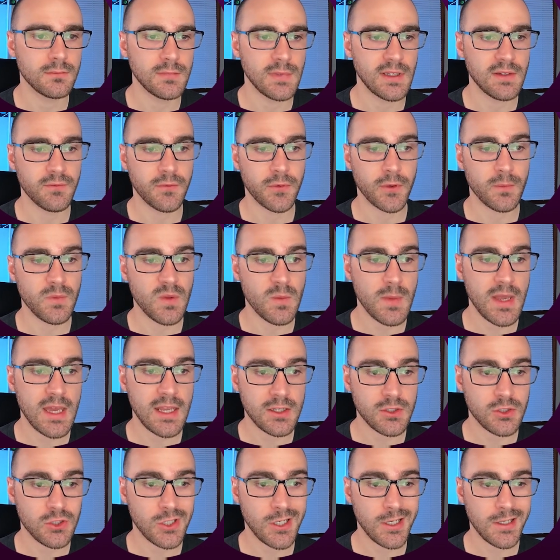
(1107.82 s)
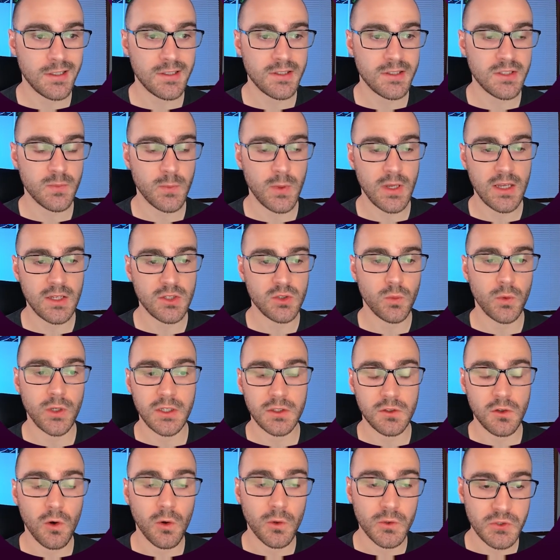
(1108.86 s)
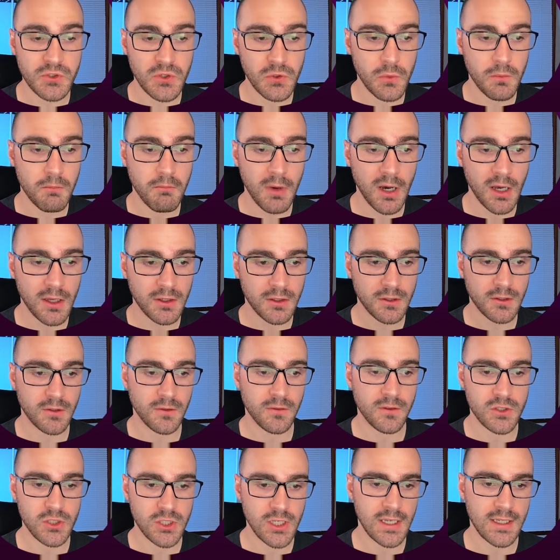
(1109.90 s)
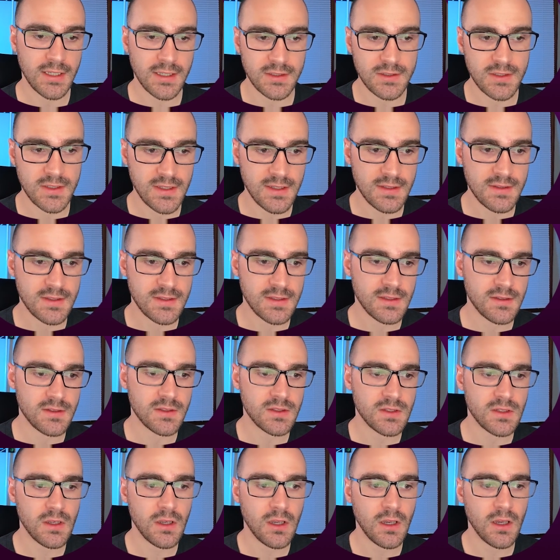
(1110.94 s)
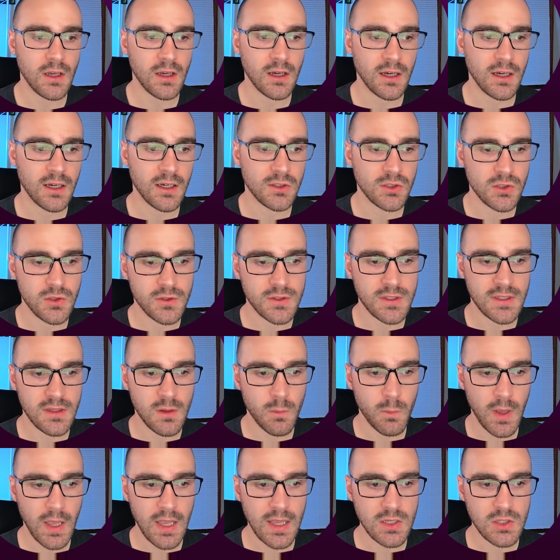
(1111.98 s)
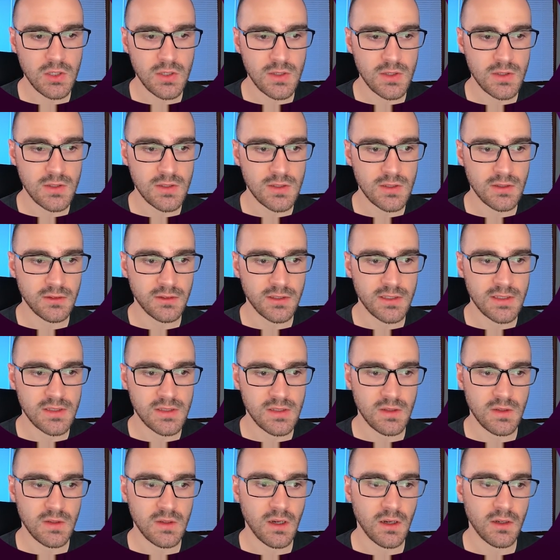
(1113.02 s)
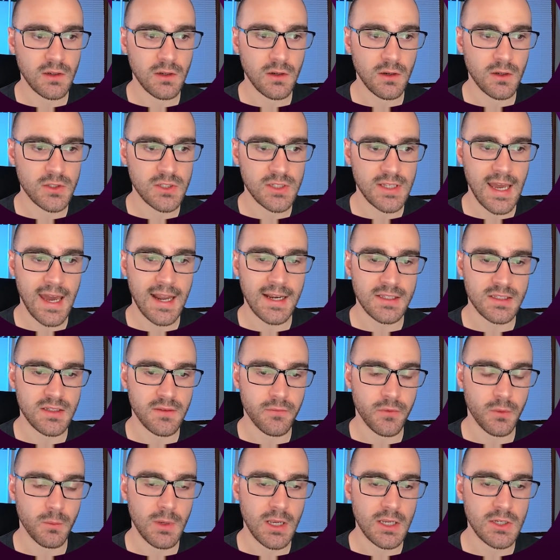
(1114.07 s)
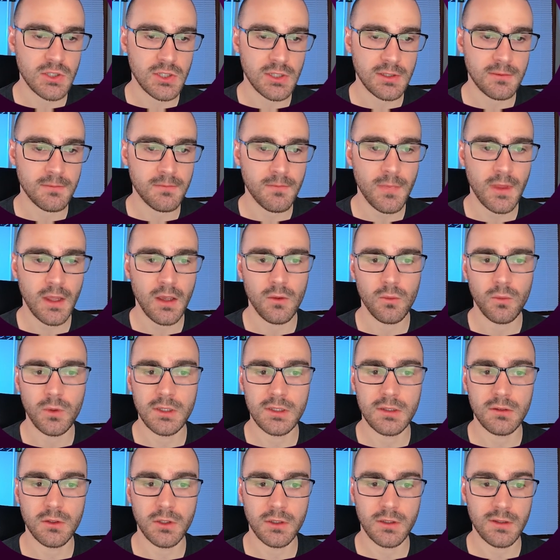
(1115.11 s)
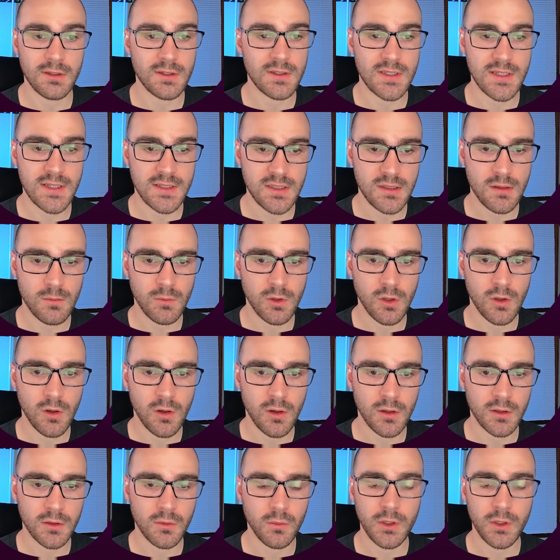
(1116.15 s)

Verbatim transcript: And from the Manage Jenkins page, we can also monitor the Jenkins instance uh, using the pages listed under status information. We can look at the system log.